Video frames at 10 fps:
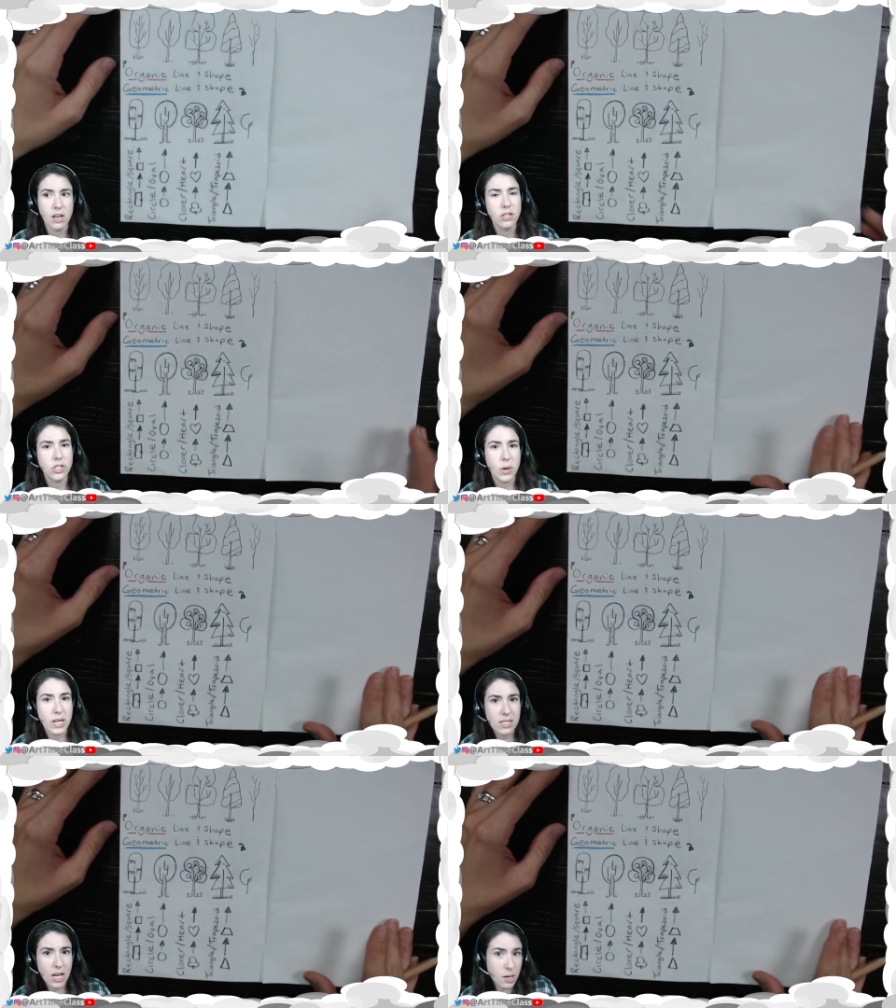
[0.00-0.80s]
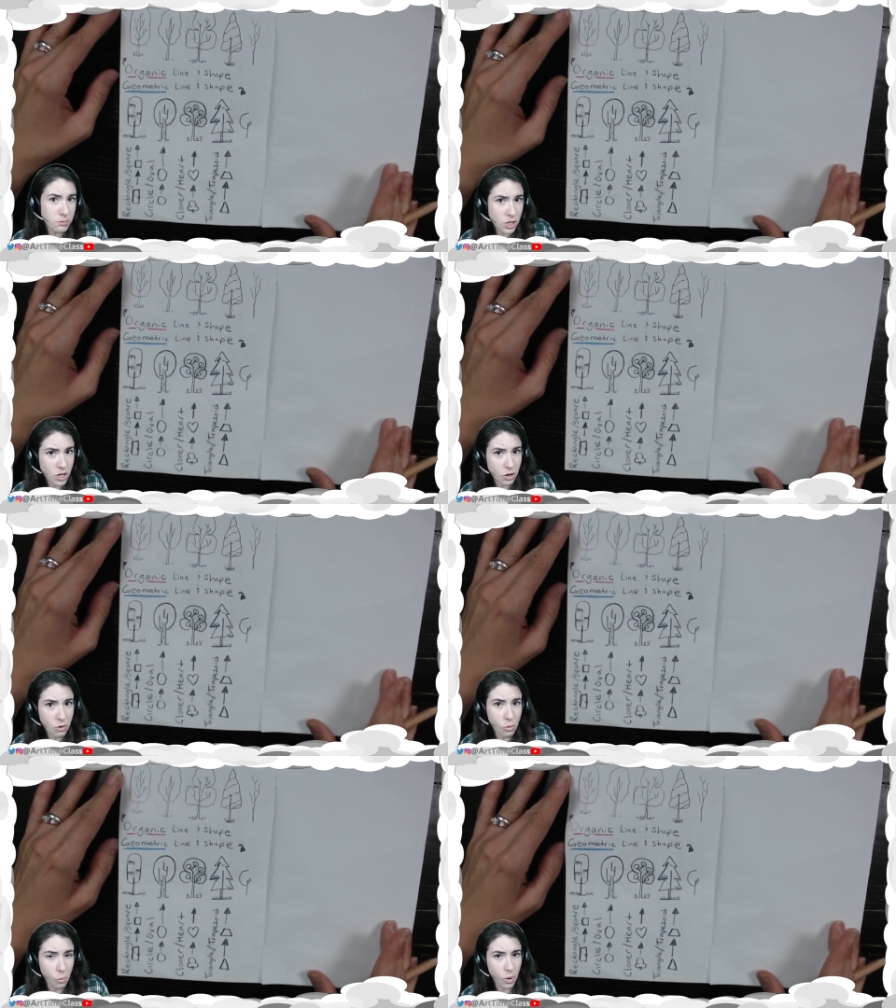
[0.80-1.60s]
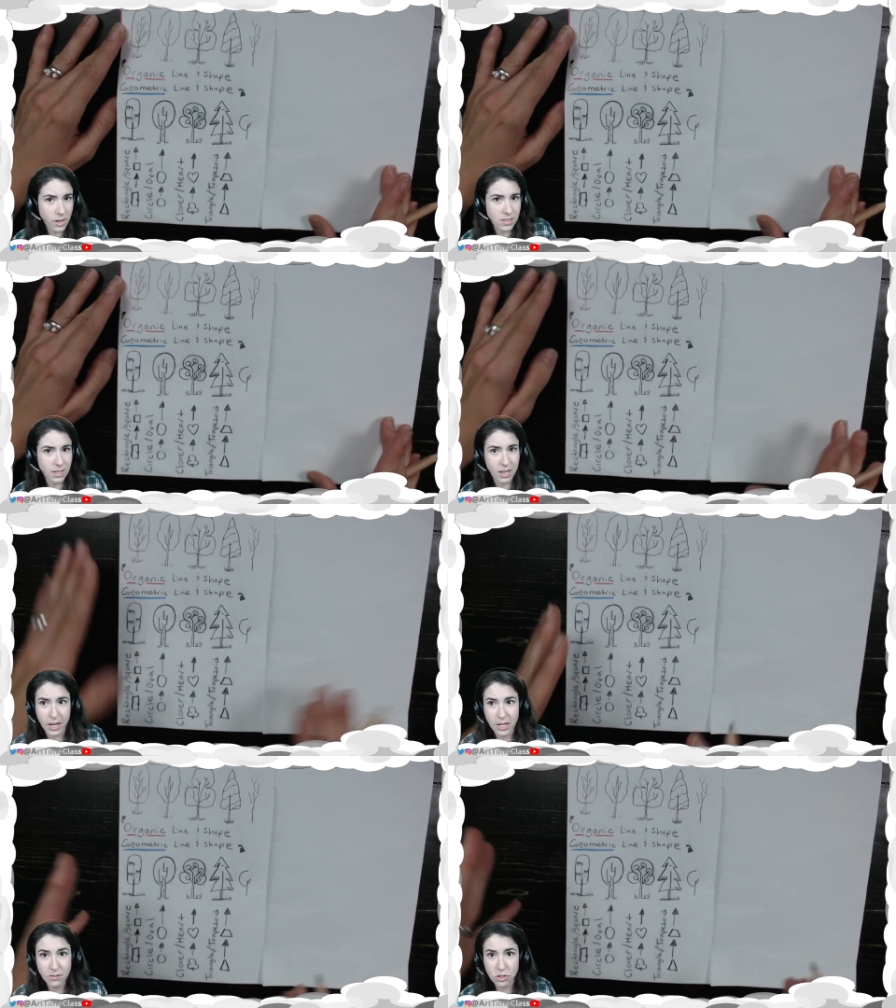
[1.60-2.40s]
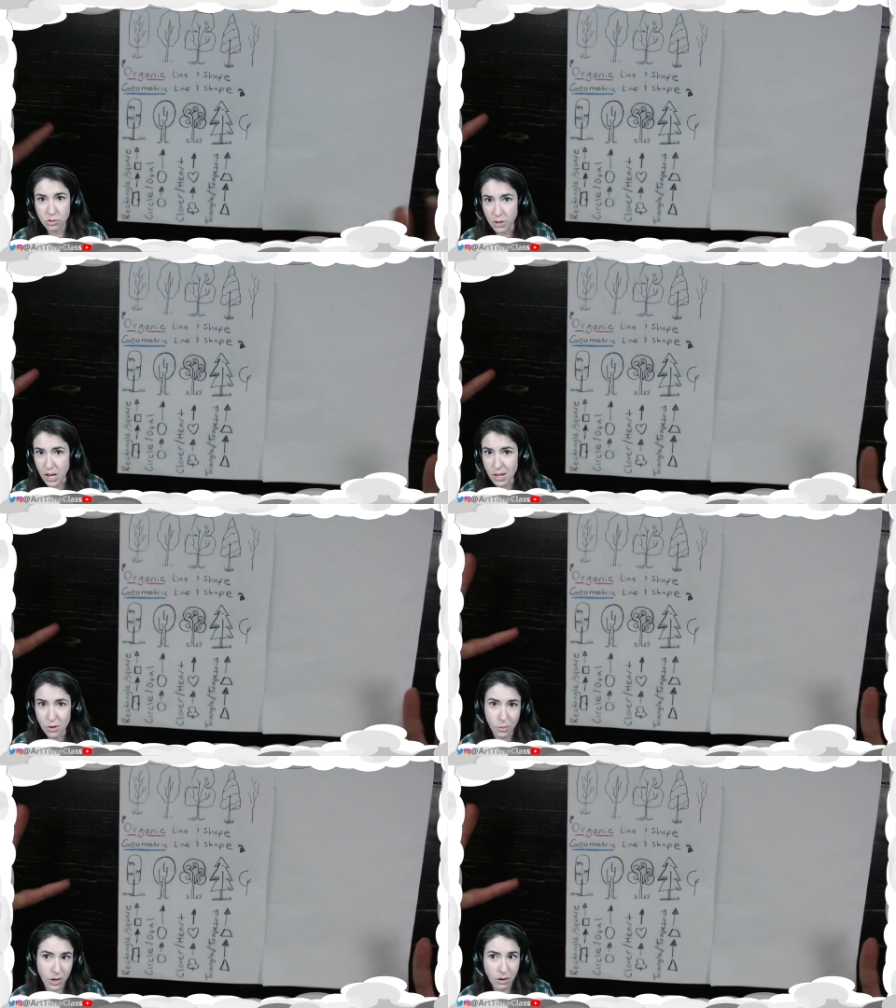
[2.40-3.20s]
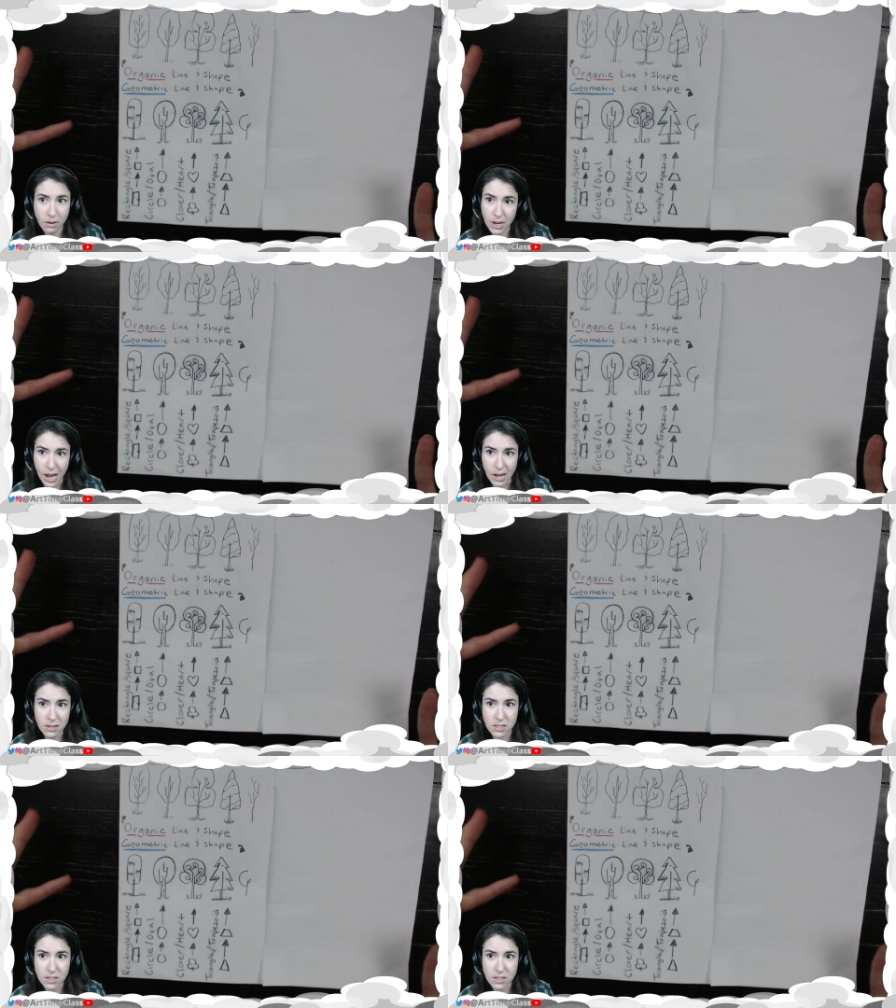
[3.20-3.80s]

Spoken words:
So it's up to you what kind of tree you want to create.